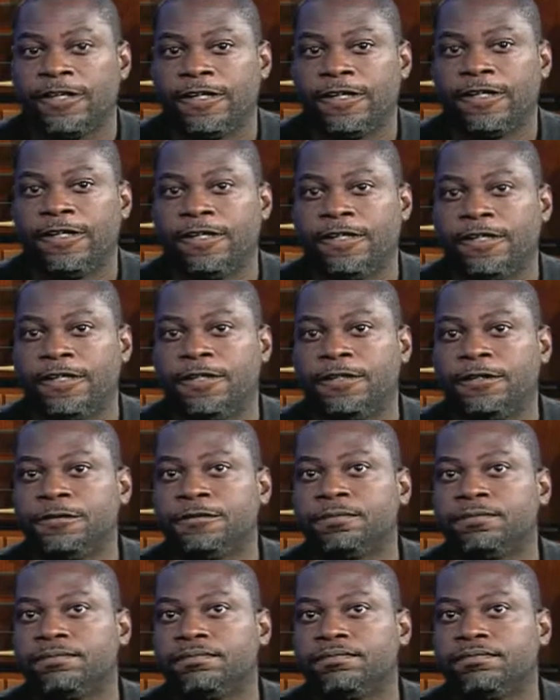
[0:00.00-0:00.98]
Uh,
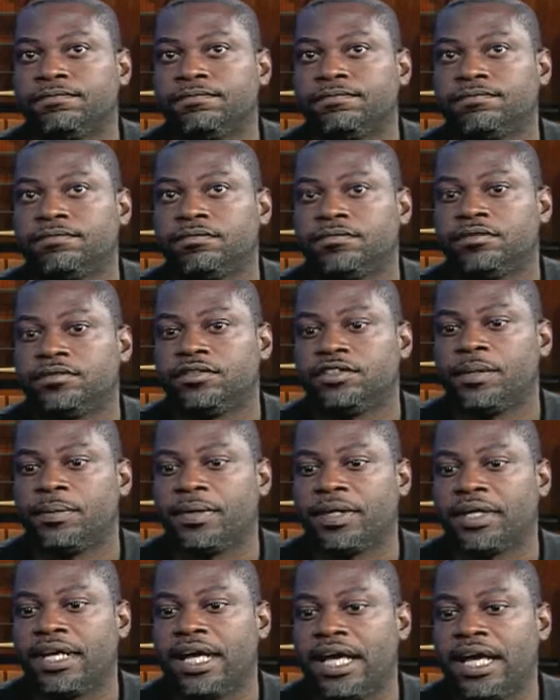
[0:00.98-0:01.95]
some of
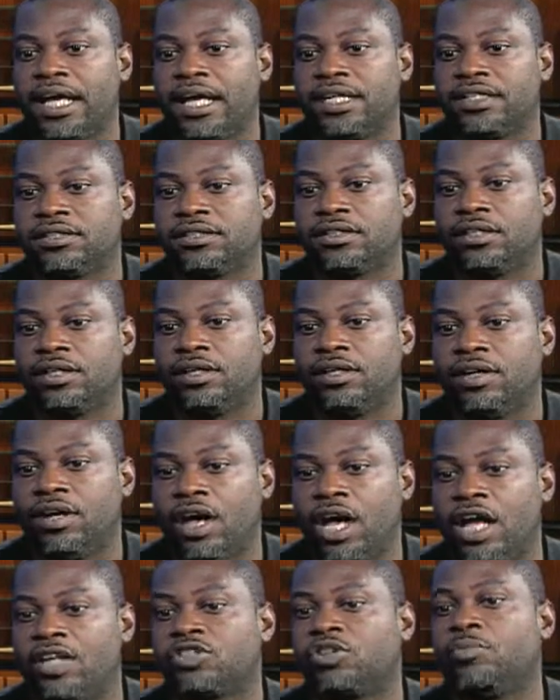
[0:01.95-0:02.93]
the guys, uh,
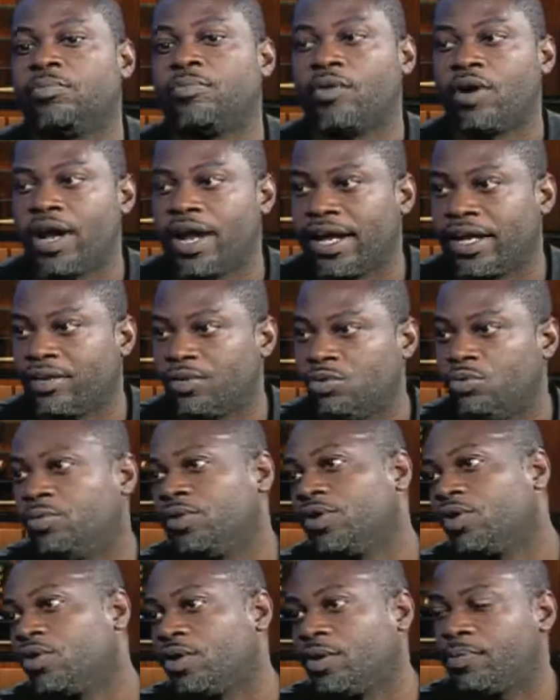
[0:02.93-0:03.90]
Oscar Bryant, who
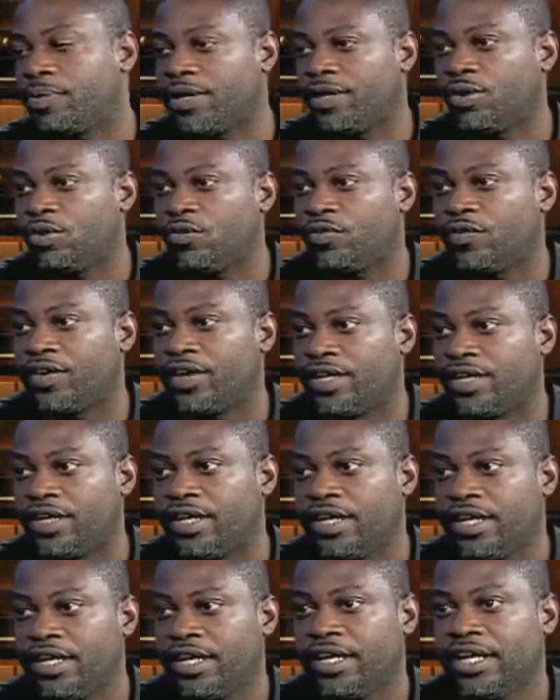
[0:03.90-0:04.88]
went on to play over at,
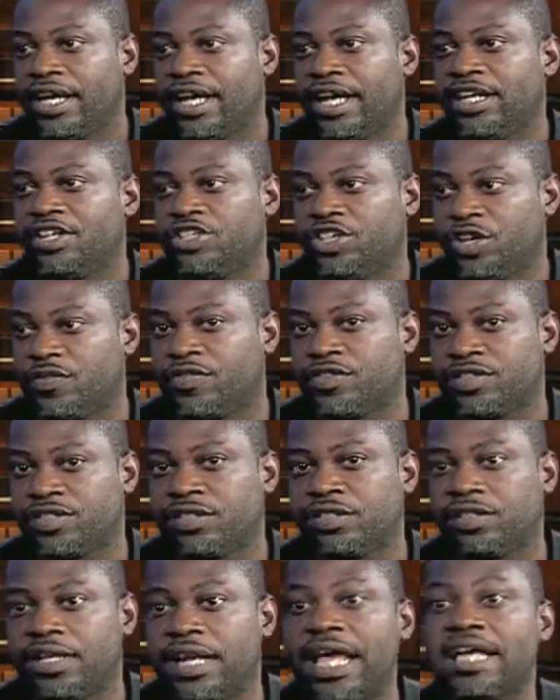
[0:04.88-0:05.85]
at
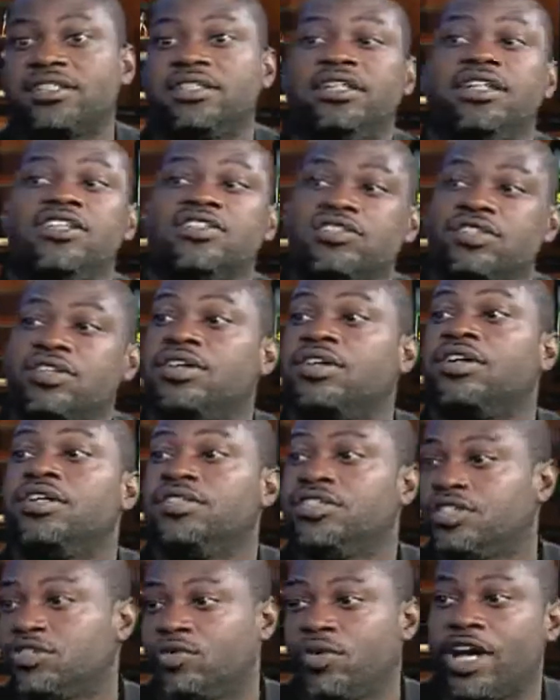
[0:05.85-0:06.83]
Jefferson. Actually, his son
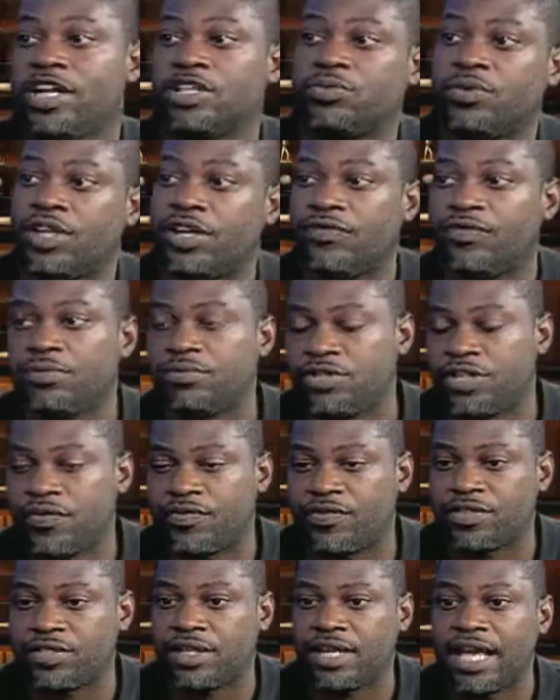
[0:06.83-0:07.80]
just graduated from
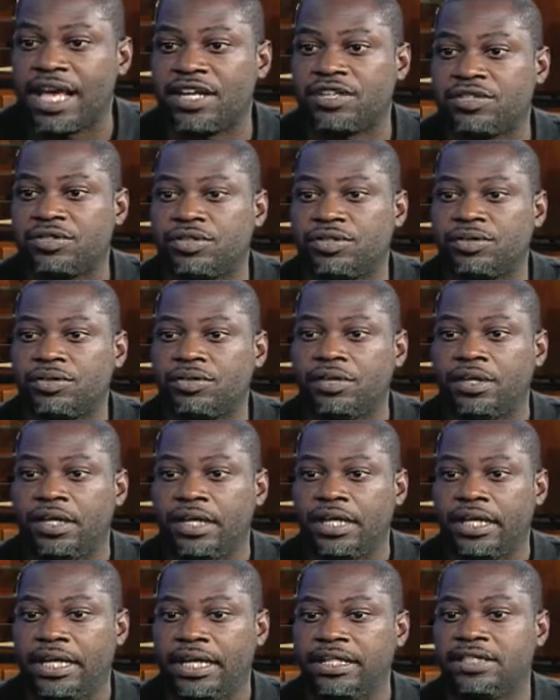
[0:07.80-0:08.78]
Jefferson last year and
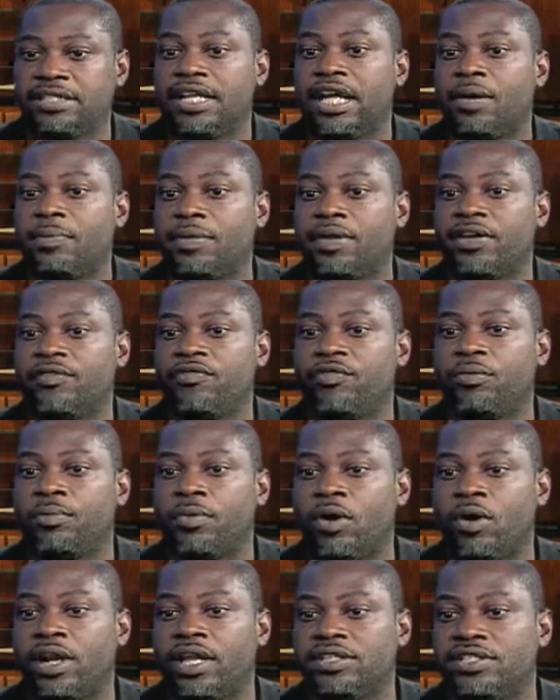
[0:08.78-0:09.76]
is now playing
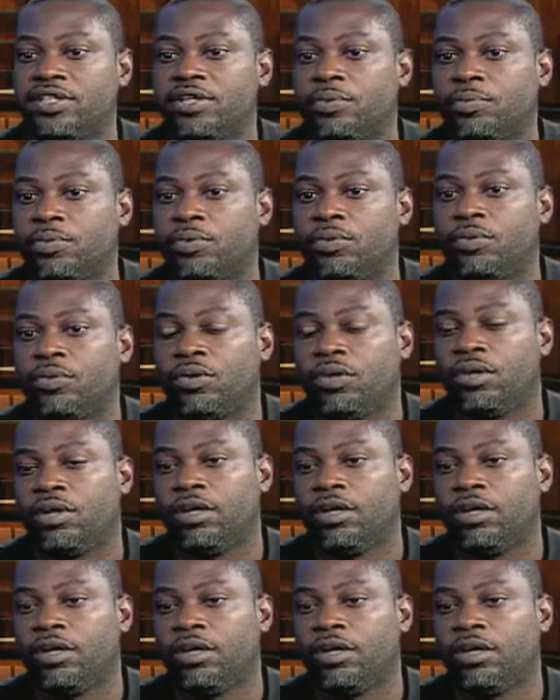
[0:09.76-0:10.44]
football at Temple.